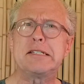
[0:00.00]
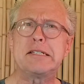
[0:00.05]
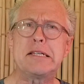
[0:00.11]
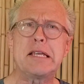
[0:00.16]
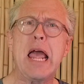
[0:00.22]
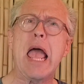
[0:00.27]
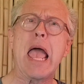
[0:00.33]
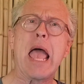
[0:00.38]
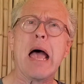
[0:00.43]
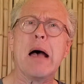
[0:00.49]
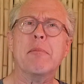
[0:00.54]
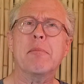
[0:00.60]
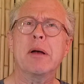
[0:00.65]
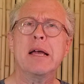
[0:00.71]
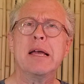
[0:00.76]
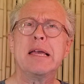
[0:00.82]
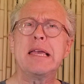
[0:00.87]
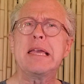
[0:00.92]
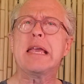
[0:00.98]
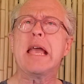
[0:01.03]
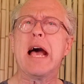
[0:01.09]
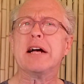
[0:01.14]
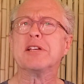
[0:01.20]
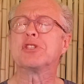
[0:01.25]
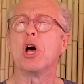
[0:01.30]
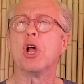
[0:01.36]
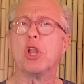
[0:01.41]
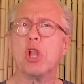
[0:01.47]
damn, he
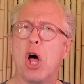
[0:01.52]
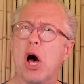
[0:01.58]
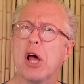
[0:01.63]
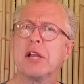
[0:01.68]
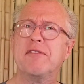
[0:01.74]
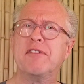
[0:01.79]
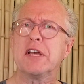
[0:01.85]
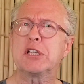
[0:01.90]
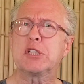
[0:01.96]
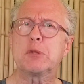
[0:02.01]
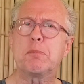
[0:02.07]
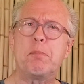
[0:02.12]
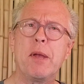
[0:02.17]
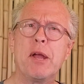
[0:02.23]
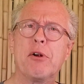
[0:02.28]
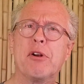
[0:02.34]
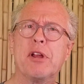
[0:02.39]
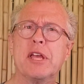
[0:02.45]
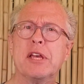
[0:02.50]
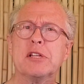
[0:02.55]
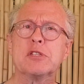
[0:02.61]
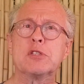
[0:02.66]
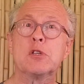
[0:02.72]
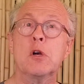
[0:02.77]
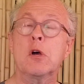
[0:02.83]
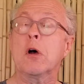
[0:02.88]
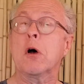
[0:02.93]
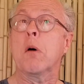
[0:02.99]
has a lot of
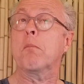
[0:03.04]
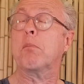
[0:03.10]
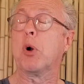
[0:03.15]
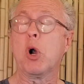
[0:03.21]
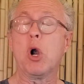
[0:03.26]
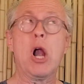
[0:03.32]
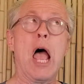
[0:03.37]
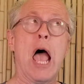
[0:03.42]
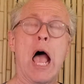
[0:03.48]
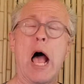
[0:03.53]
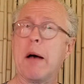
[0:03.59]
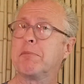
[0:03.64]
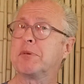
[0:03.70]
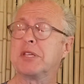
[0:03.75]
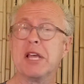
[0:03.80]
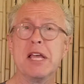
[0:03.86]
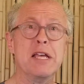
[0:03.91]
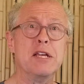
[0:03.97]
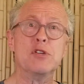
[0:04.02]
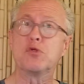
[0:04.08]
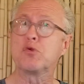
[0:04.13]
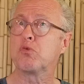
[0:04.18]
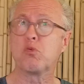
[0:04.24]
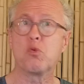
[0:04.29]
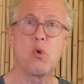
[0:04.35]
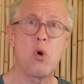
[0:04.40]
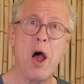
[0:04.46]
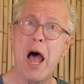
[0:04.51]
experience. Perhaps he's
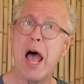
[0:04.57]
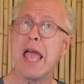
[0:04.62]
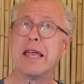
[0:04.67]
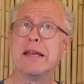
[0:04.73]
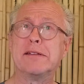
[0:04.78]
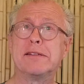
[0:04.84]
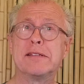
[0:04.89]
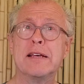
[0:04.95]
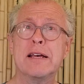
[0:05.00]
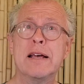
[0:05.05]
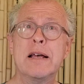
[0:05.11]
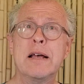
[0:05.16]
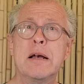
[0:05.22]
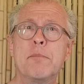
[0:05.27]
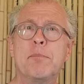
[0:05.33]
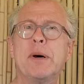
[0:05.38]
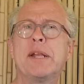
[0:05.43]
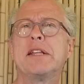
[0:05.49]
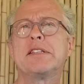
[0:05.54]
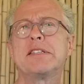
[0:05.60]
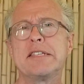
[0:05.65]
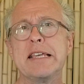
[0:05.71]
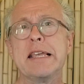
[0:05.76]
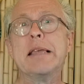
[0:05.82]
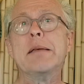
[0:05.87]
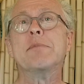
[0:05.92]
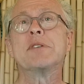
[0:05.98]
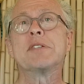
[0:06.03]
right. But it
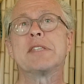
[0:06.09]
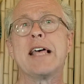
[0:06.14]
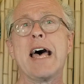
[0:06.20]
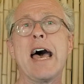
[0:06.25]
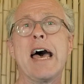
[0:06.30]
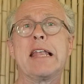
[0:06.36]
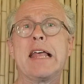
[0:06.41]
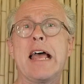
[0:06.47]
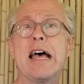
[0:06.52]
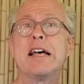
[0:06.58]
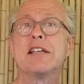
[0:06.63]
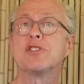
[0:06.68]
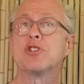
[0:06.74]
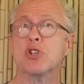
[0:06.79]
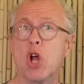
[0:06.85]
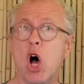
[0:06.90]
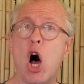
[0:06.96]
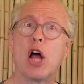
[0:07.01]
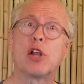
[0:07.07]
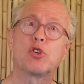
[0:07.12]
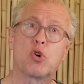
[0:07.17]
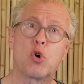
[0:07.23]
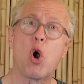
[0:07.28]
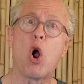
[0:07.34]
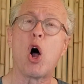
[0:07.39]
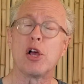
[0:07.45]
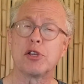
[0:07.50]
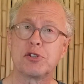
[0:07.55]
seems that has not
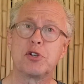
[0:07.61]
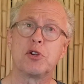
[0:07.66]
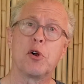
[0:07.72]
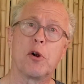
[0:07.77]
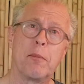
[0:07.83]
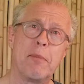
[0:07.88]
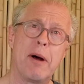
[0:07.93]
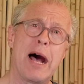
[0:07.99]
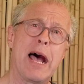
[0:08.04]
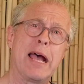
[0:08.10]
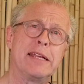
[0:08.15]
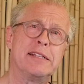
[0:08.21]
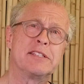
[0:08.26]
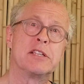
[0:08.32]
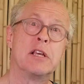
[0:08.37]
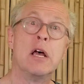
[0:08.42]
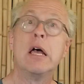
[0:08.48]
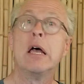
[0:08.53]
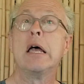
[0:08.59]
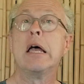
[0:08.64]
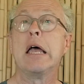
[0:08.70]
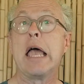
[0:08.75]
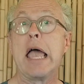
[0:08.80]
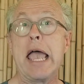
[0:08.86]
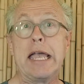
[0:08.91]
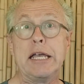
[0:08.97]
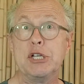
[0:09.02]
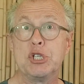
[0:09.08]
crossed your minds.
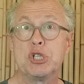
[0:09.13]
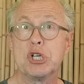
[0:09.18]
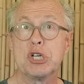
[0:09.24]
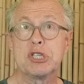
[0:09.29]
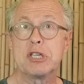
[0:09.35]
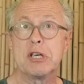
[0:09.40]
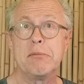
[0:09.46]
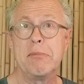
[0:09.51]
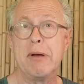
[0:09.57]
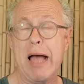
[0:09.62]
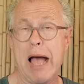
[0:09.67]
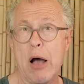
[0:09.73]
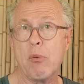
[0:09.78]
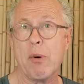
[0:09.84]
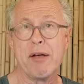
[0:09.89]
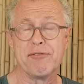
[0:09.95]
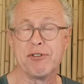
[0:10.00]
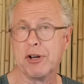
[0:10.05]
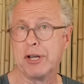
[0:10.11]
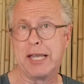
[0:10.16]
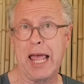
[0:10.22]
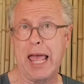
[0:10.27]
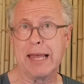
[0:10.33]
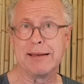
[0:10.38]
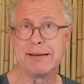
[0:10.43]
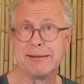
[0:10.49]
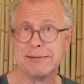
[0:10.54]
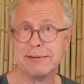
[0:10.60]
Ageism, however, did.